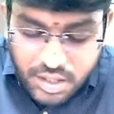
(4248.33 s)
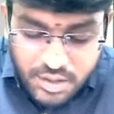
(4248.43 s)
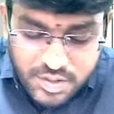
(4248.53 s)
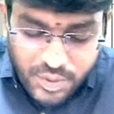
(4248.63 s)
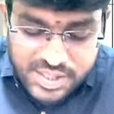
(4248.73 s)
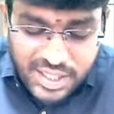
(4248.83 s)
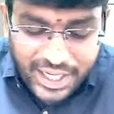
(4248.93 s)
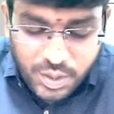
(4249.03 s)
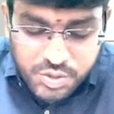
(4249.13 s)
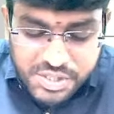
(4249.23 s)
So what is the line
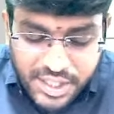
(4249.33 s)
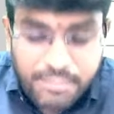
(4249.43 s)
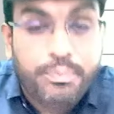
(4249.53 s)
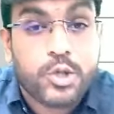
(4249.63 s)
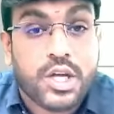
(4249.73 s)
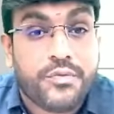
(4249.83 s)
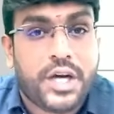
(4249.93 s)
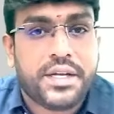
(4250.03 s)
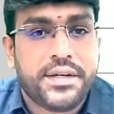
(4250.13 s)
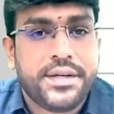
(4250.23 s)
used to say? Import of what?
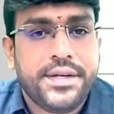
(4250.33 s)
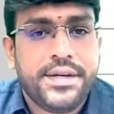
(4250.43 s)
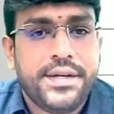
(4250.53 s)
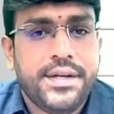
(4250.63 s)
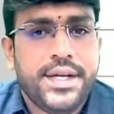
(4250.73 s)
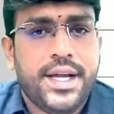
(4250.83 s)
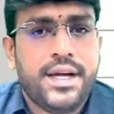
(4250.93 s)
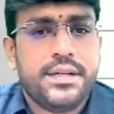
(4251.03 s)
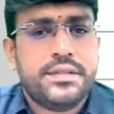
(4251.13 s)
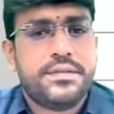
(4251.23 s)

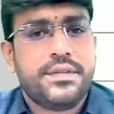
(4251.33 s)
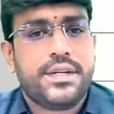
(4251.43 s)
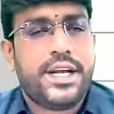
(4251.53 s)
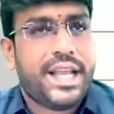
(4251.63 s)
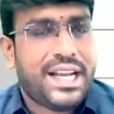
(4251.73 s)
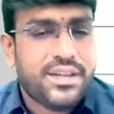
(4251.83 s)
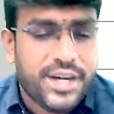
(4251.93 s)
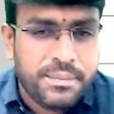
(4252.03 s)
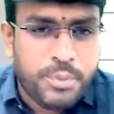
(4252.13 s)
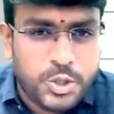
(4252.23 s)
Service. Did I write the word
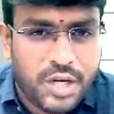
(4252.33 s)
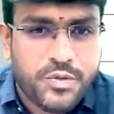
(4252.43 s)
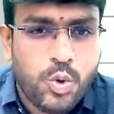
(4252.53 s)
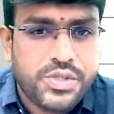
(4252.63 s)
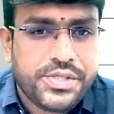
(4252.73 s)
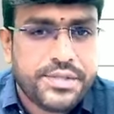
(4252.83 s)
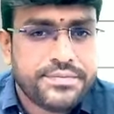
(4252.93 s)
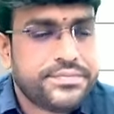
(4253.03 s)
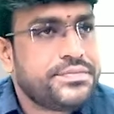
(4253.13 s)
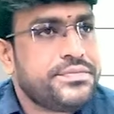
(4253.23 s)
import of goods?
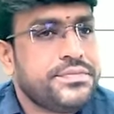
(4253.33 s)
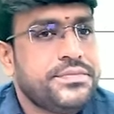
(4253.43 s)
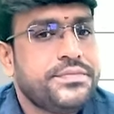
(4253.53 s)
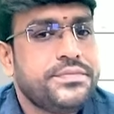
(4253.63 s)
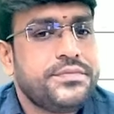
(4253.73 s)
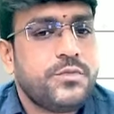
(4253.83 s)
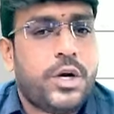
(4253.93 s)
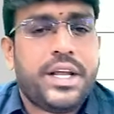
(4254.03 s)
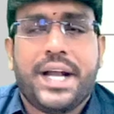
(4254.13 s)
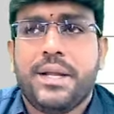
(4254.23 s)
What
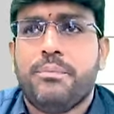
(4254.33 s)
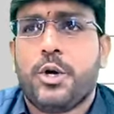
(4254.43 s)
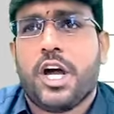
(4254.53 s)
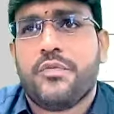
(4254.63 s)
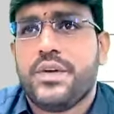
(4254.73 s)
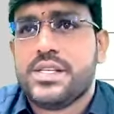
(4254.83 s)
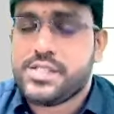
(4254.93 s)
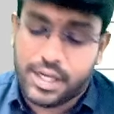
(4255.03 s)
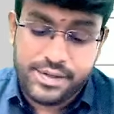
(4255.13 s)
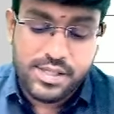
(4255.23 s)
did I write? Import of
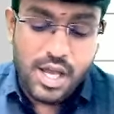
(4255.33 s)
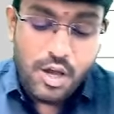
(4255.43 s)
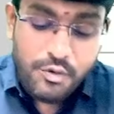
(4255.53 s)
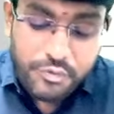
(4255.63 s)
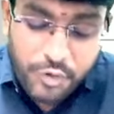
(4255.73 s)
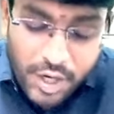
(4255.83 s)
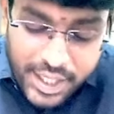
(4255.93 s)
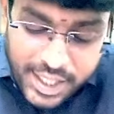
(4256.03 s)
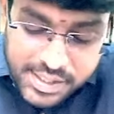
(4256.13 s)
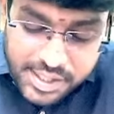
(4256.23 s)
service. For a
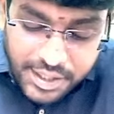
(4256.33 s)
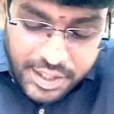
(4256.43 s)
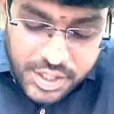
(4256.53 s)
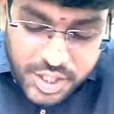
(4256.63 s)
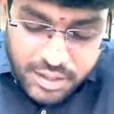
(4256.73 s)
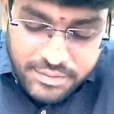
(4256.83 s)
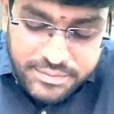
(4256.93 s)
consideration.